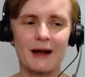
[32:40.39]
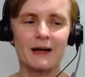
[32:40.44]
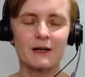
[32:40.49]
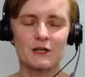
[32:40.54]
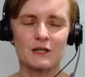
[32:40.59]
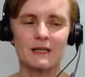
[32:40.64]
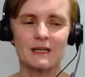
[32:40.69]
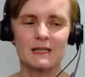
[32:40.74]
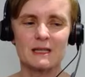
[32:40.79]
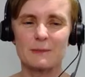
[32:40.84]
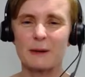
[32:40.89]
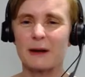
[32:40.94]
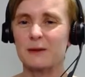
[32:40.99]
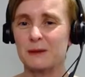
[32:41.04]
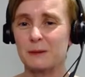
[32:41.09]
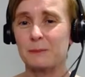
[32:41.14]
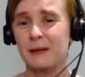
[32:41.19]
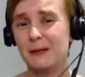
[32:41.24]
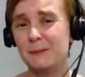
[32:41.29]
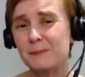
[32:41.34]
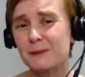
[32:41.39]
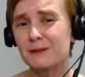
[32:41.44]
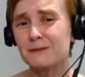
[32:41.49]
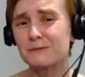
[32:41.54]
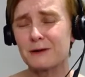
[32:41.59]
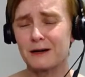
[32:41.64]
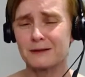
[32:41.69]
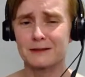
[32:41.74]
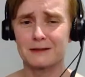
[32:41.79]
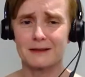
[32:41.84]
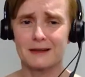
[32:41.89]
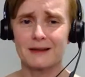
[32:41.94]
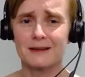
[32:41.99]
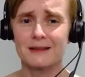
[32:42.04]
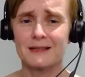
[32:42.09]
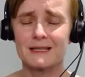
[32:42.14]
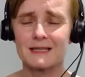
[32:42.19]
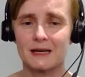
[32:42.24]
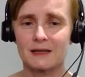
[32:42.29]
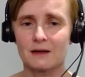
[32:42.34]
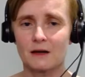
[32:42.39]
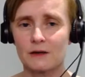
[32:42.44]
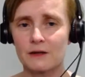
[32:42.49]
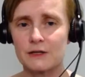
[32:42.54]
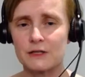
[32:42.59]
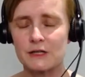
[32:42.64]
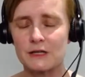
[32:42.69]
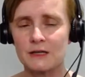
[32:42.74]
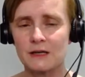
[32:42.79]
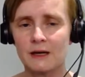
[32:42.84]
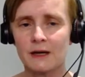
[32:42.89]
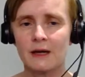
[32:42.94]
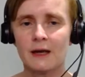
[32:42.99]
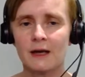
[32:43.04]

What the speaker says: actually it's about the people rather than the technology,